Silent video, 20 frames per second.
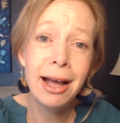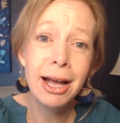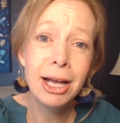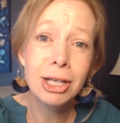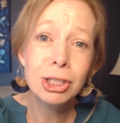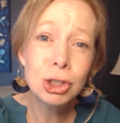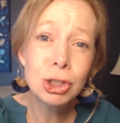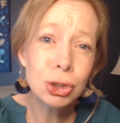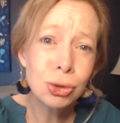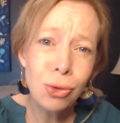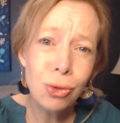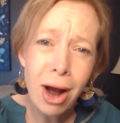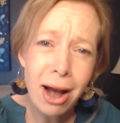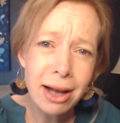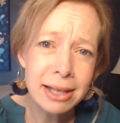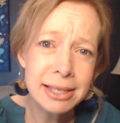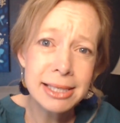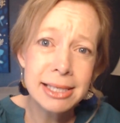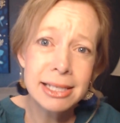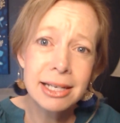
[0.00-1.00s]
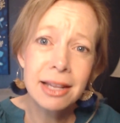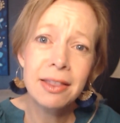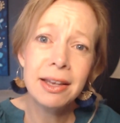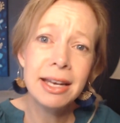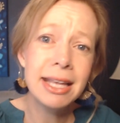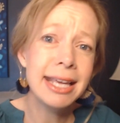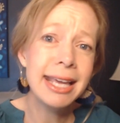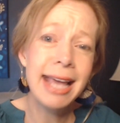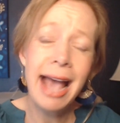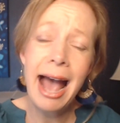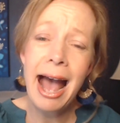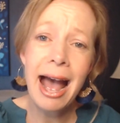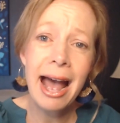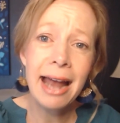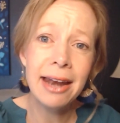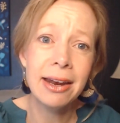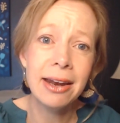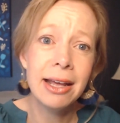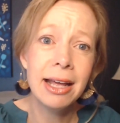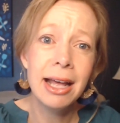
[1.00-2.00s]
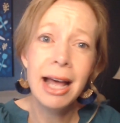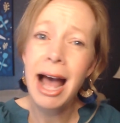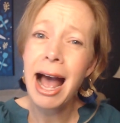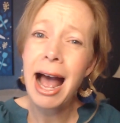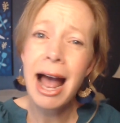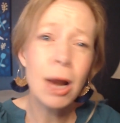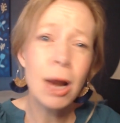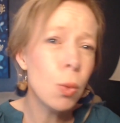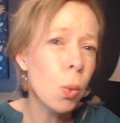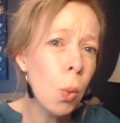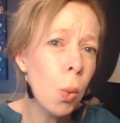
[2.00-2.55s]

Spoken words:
Trust that he can and